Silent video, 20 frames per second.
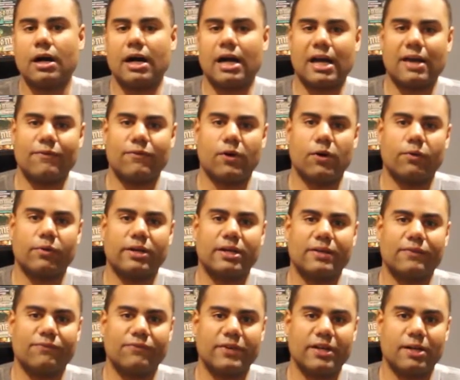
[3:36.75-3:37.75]
I've
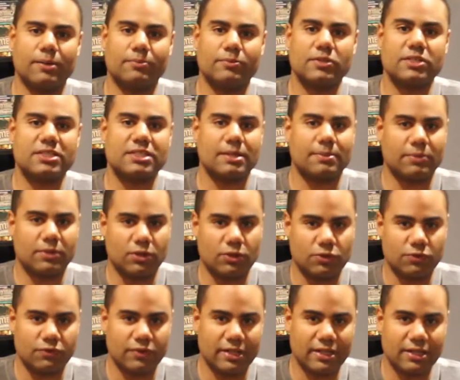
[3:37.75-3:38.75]
already filmed some of
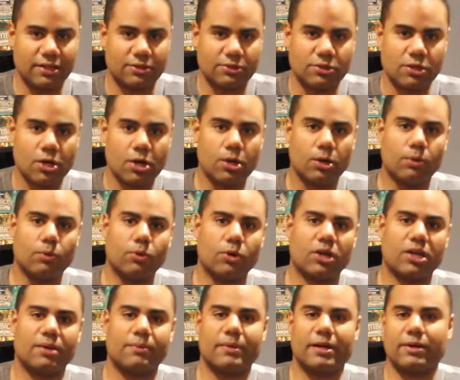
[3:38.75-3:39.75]
those videos,
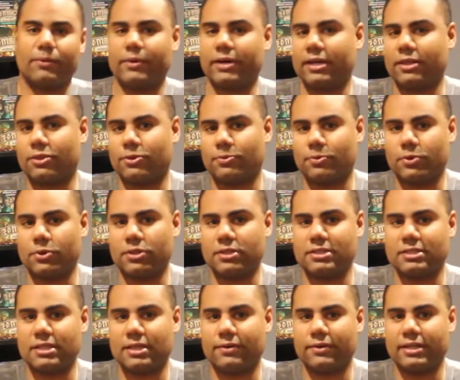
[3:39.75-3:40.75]
working my way through the
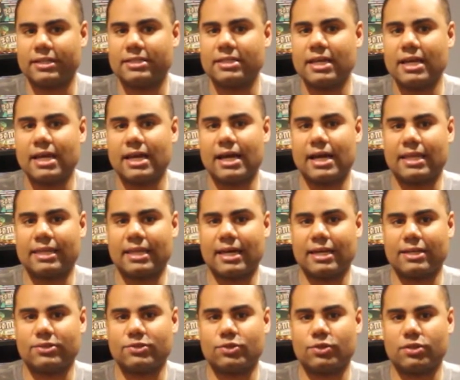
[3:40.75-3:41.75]
series, and
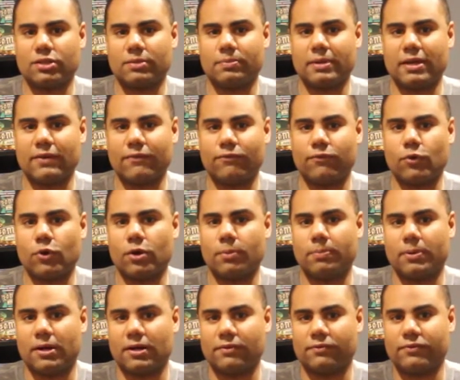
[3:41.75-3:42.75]
that is going to be a
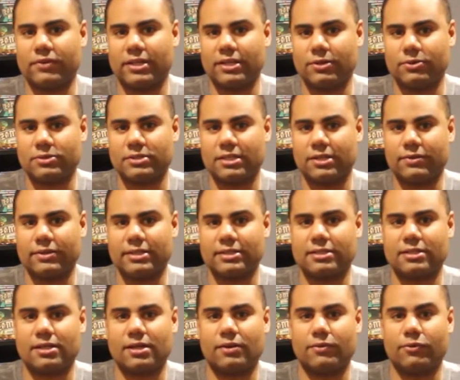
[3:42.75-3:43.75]
four-part video
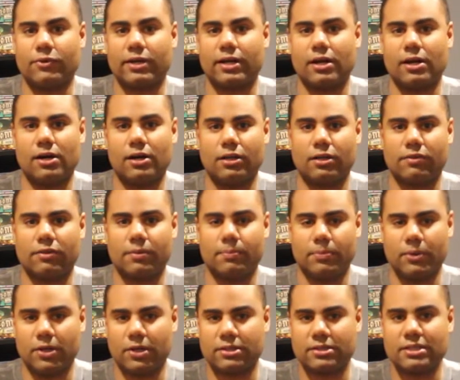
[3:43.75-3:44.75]
series covering all of the
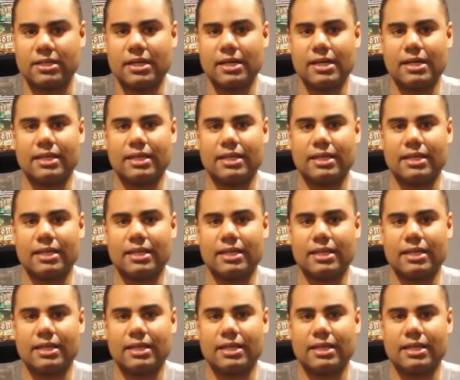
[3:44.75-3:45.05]
books.